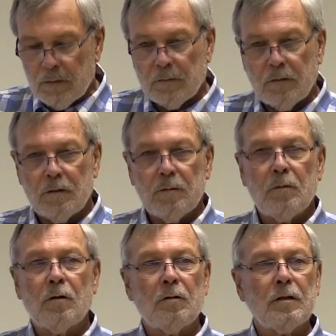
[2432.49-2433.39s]

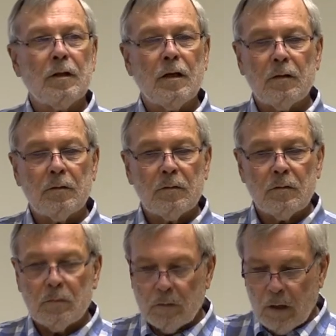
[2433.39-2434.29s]
Furthermore, with the
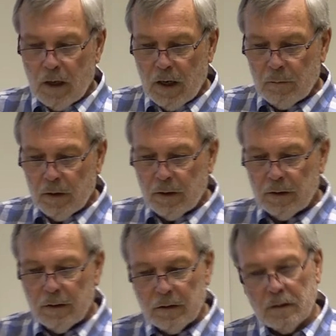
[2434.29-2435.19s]

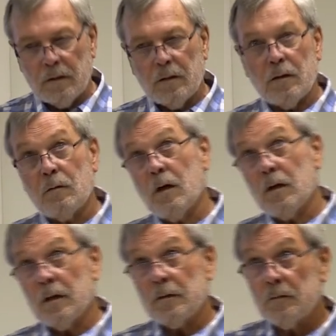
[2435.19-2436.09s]
highway,
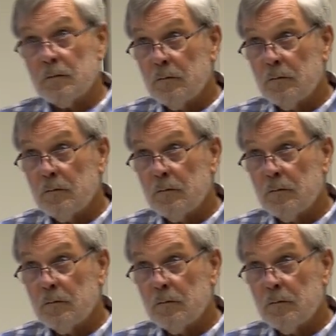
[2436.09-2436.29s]
well, a,